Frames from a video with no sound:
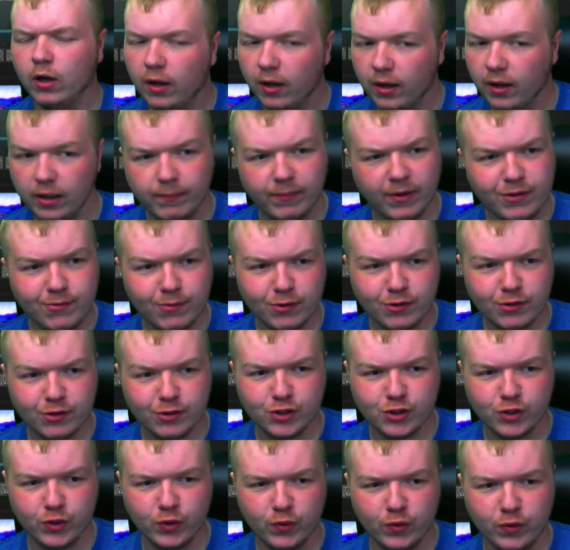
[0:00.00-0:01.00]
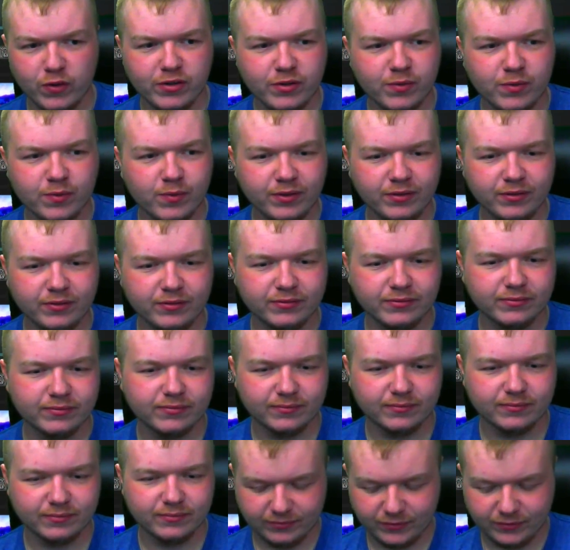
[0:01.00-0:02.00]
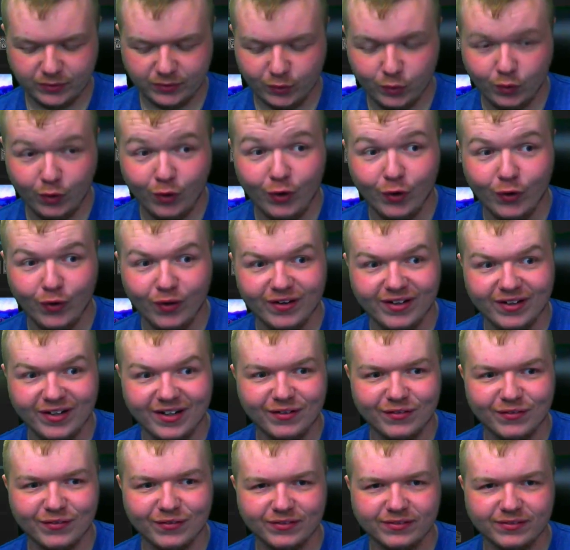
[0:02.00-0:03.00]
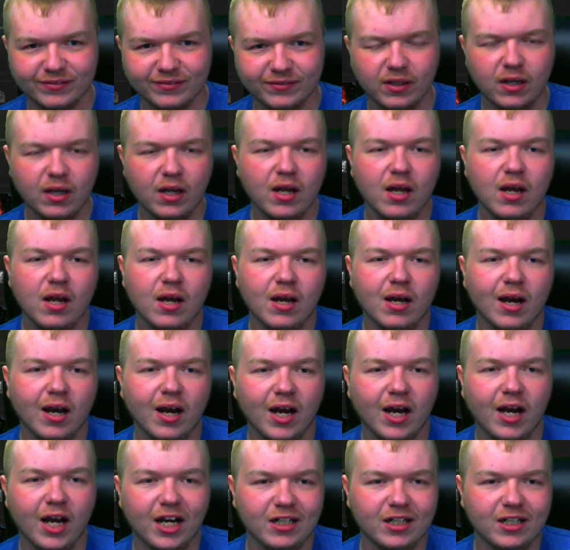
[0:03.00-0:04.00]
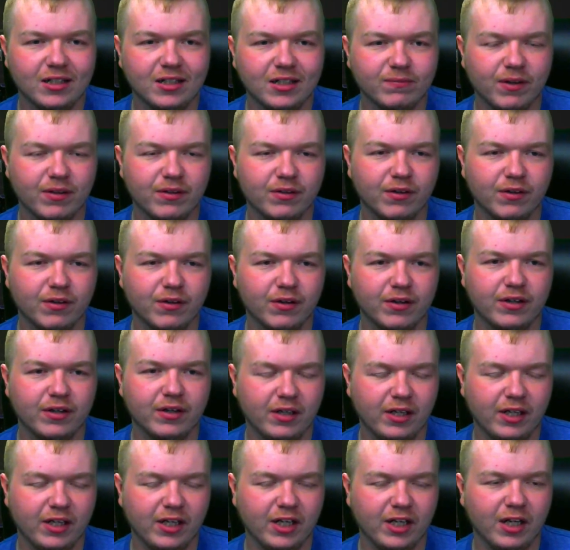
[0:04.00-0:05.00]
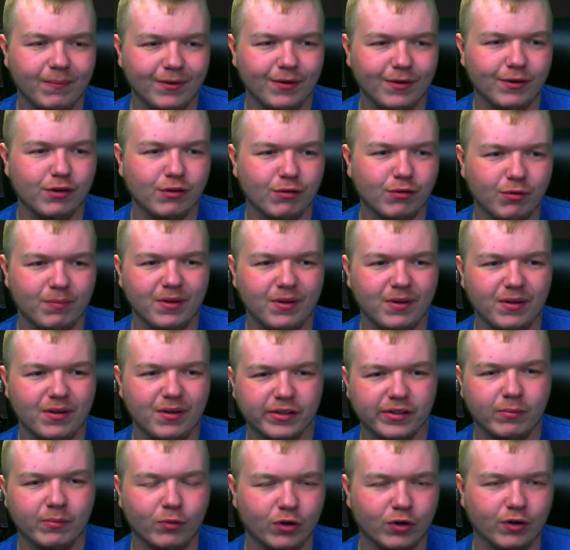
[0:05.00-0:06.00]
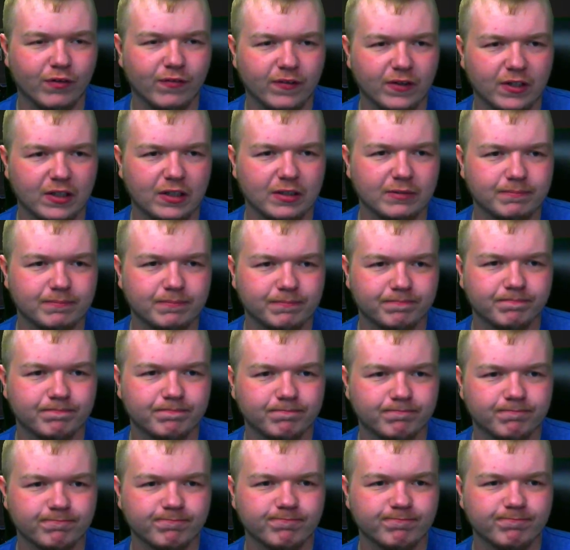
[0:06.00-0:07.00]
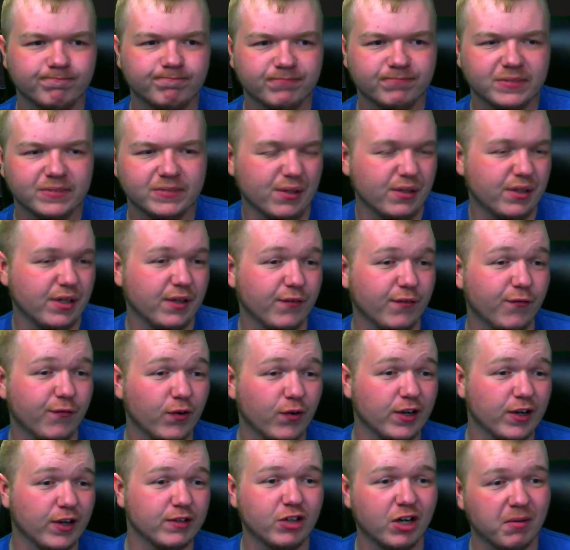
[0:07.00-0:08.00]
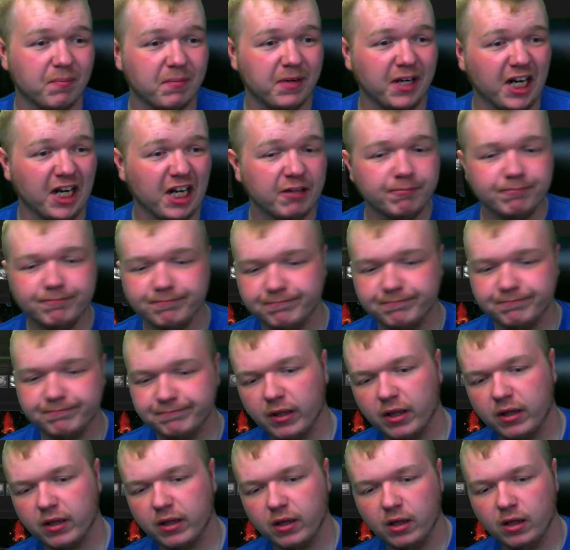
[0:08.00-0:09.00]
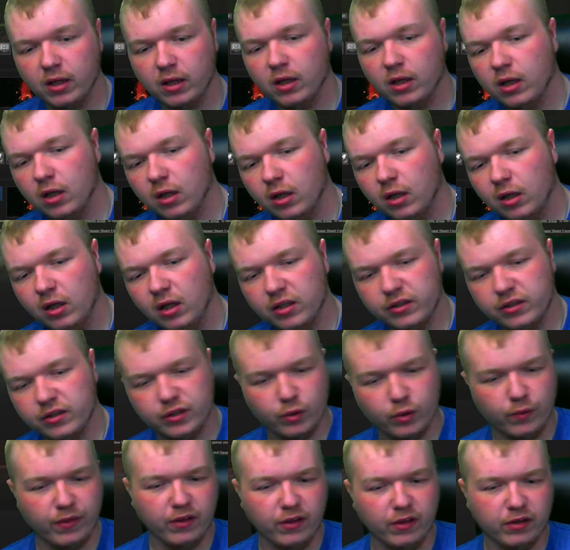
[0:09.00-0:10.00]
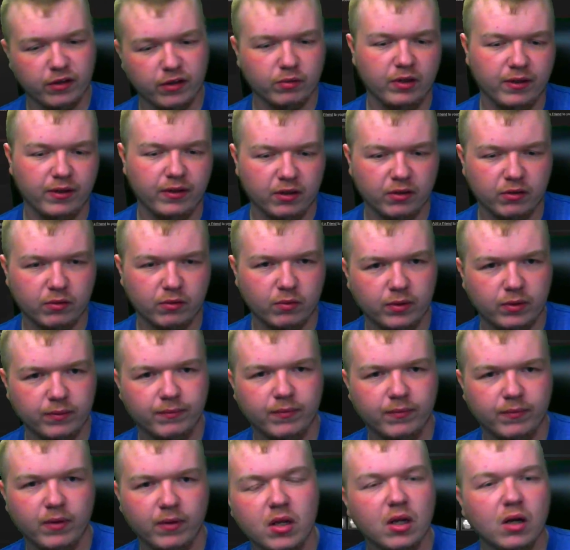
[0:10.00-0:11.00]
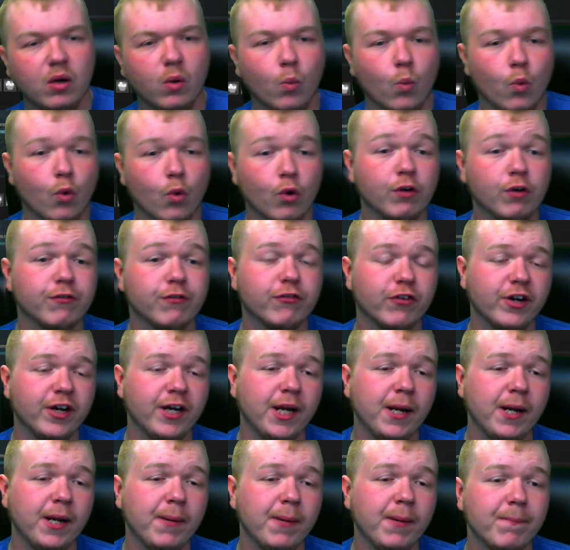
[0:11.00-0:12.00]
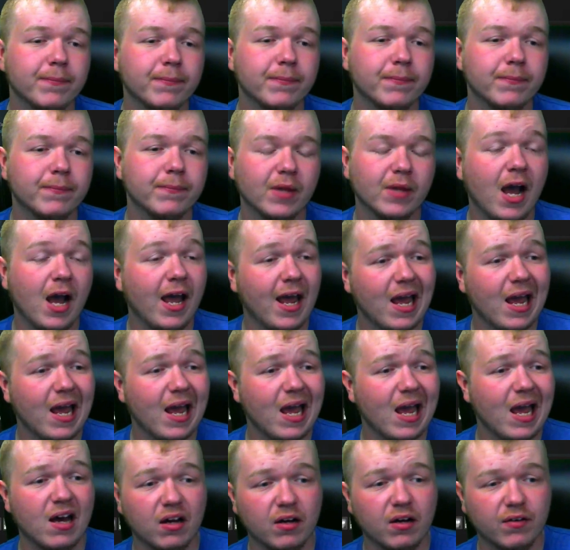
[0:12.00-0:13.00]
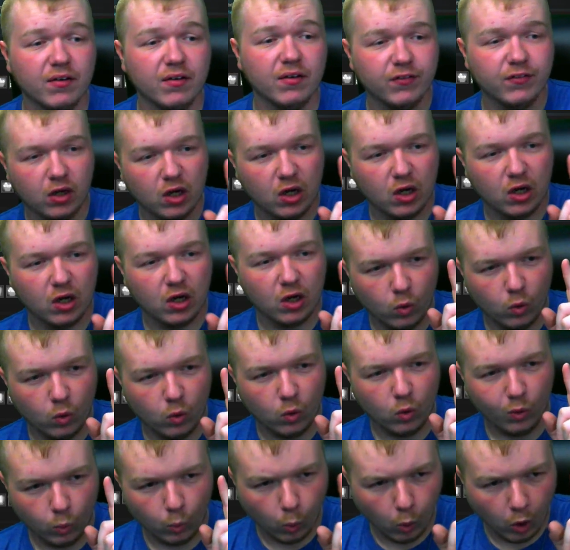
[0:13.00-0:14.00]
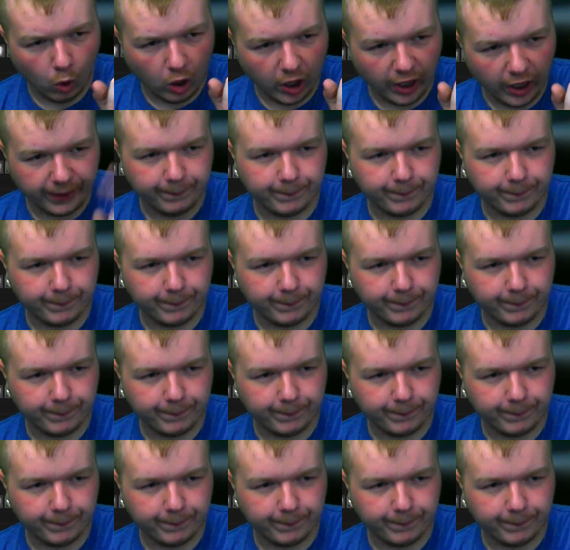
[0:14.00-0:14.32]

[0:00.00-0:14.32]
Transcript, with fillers: Am I supposed to show this one? We'll go to the next one. Um, Viscera to clean up. This would be some more of um. Let's see if we can try to beat it. So this one and this one. Warframe, I have one.